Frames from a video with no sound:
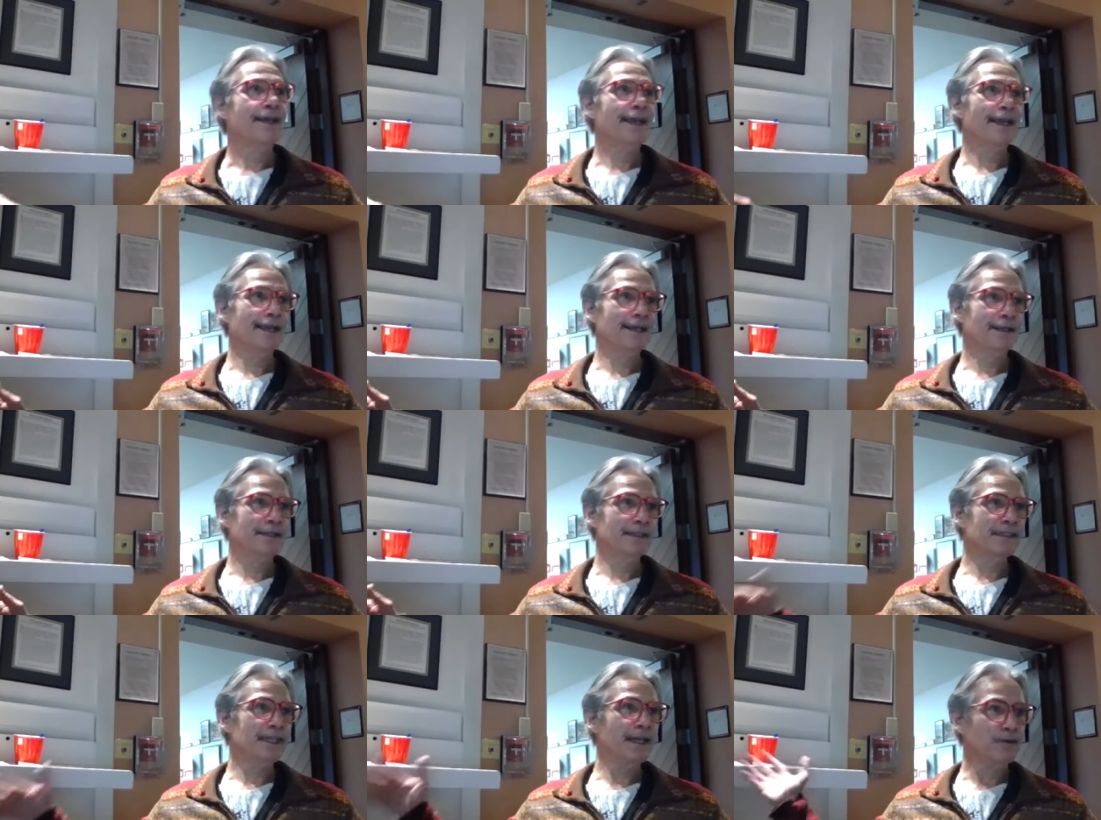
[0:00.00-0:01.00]
and
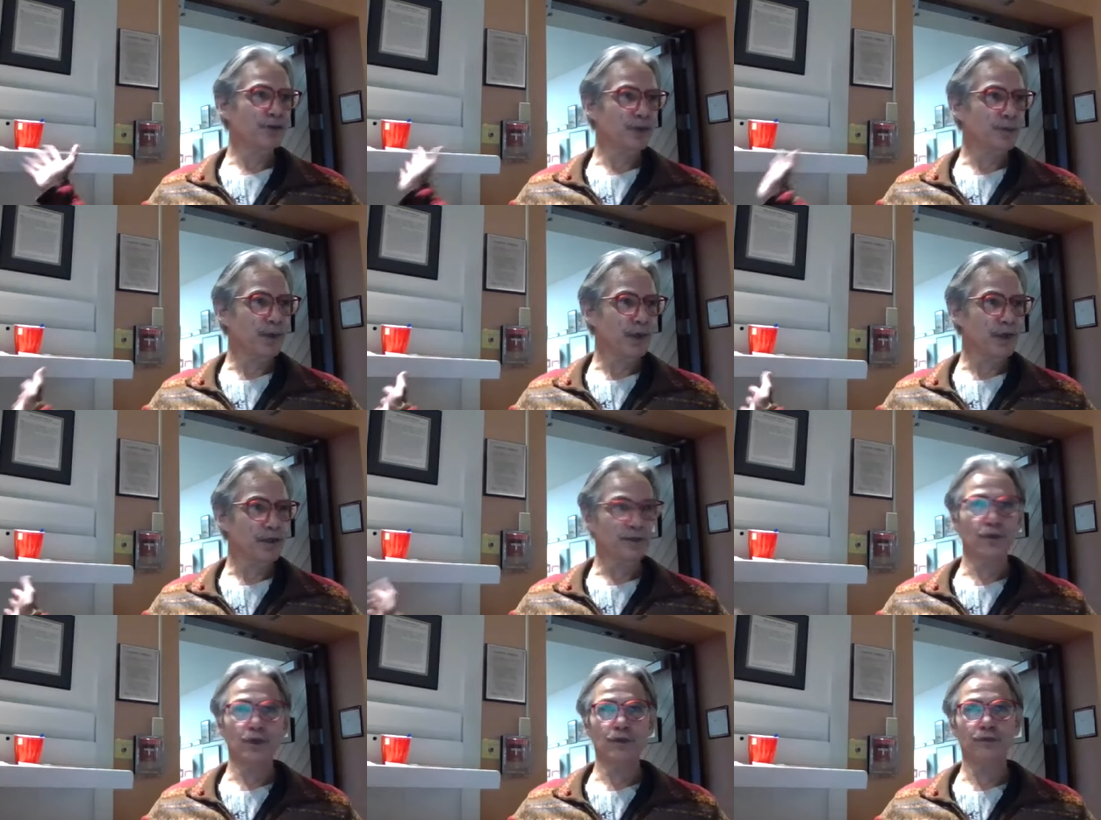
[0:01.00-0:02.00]
its counterpart,
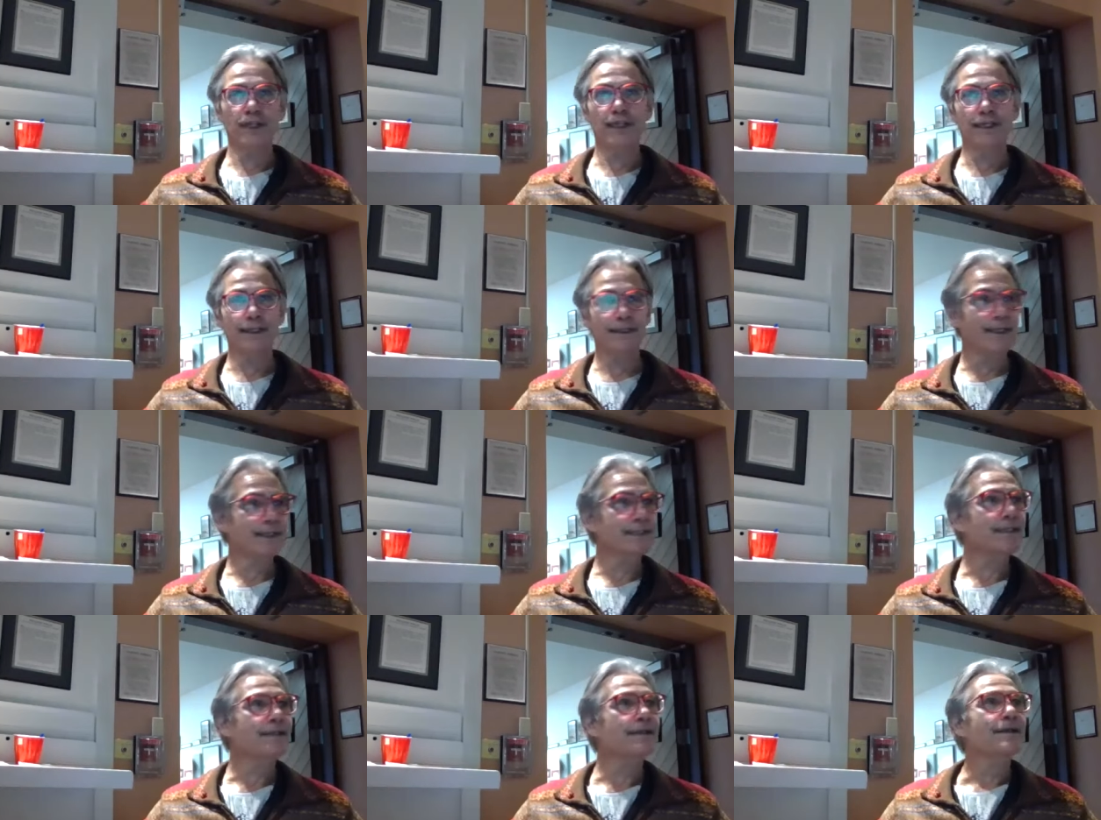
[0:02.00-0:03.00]

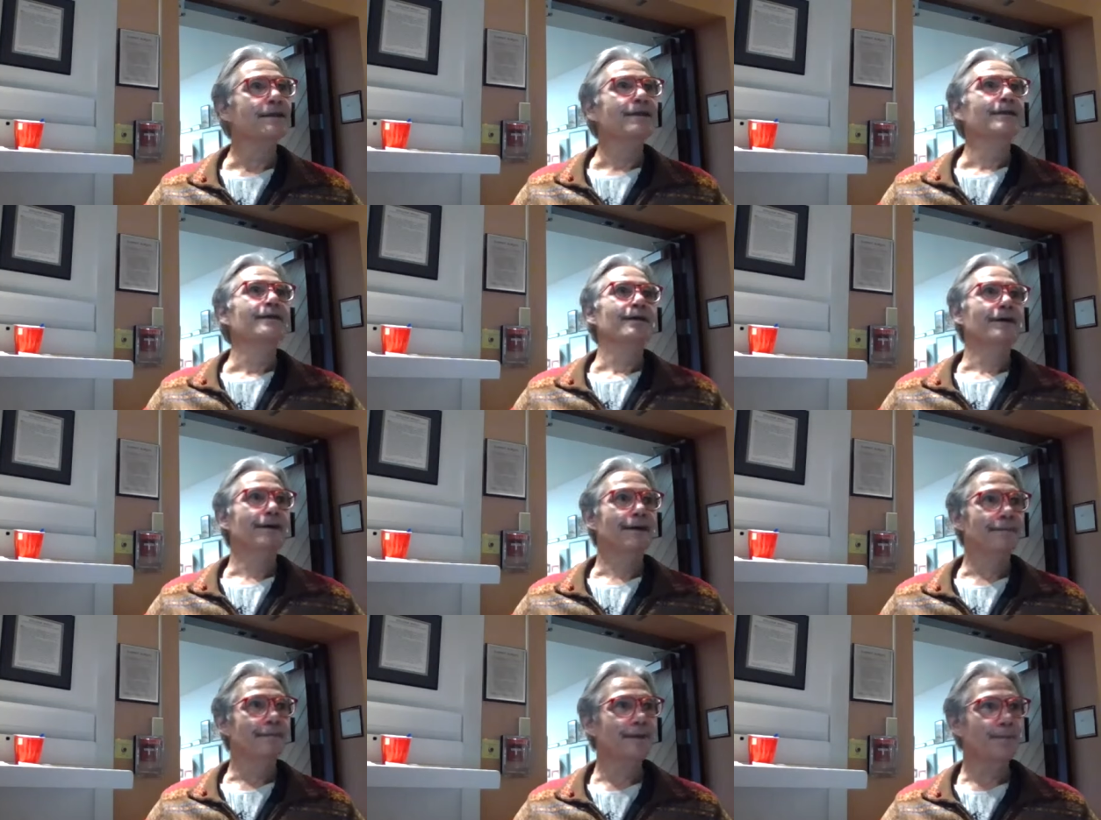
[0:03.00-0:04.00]
fulfillingness,
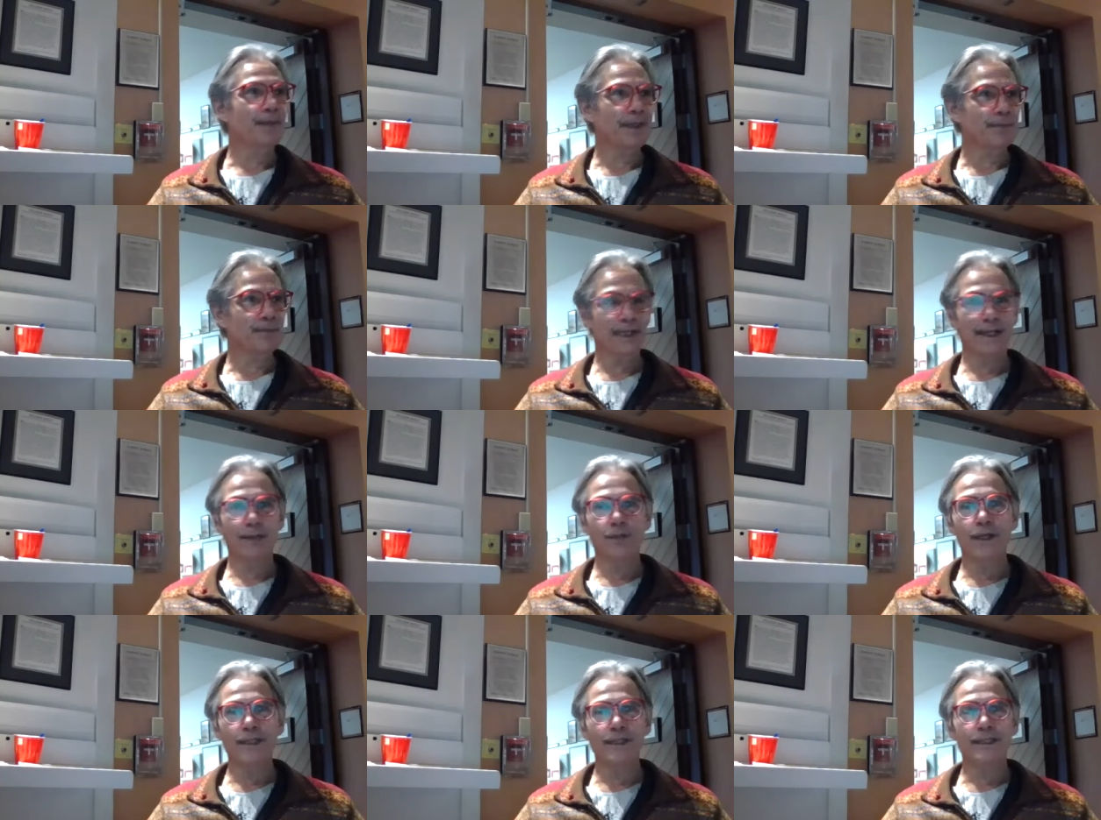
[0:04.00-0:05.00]
uh, but, but I
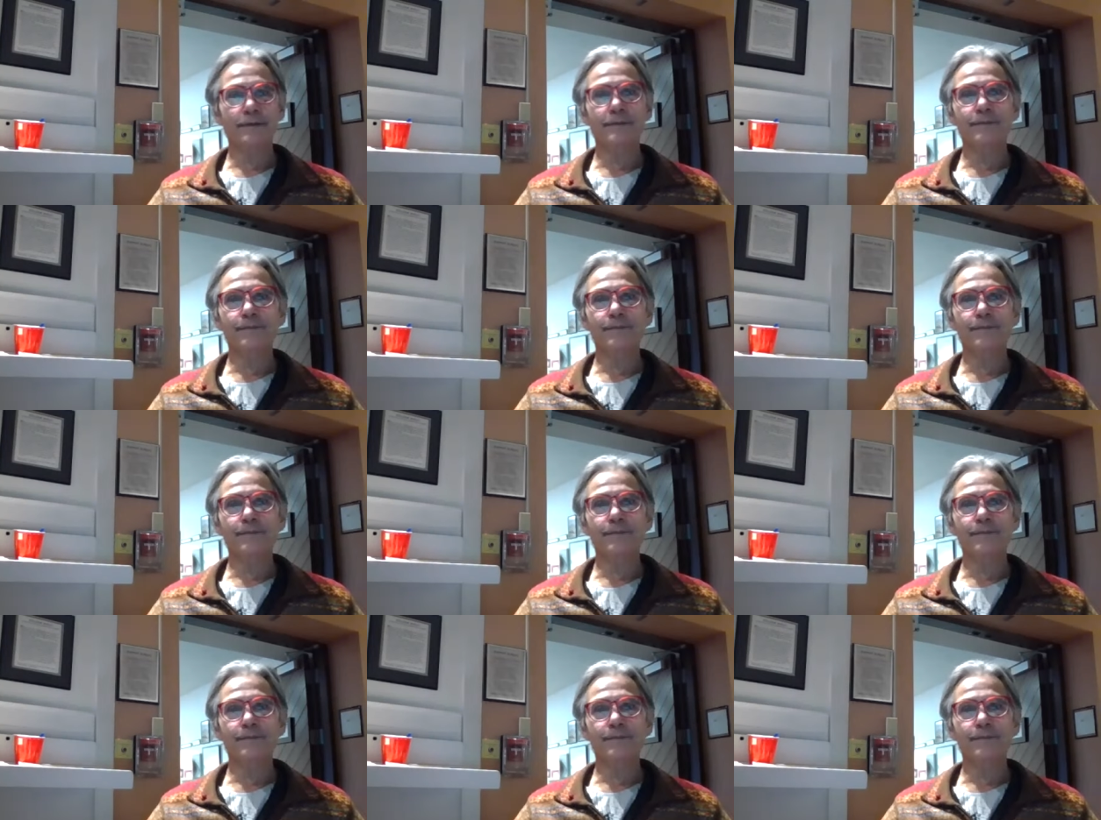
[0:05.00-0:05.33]
wanted,